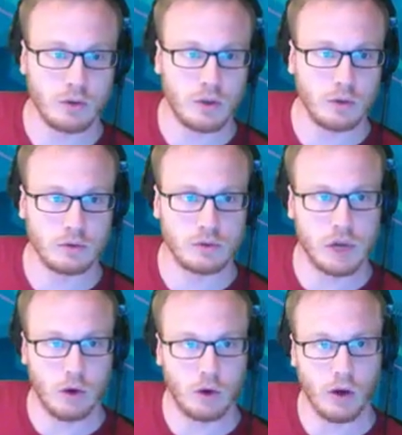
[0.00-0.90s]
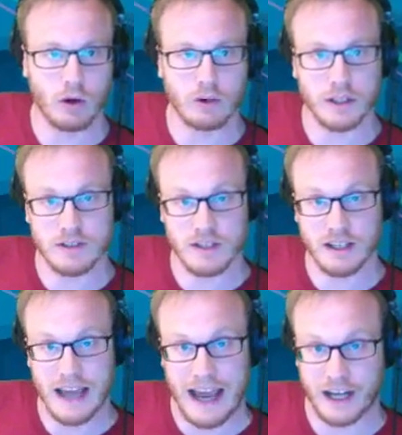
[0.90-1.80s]
called
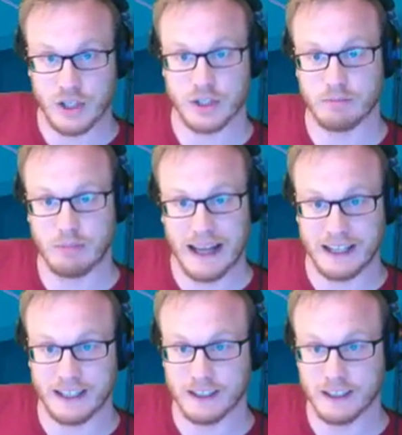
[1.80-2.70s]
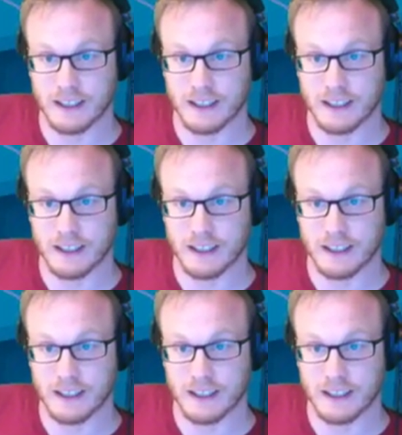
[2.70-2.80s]
goal-oriented action planning.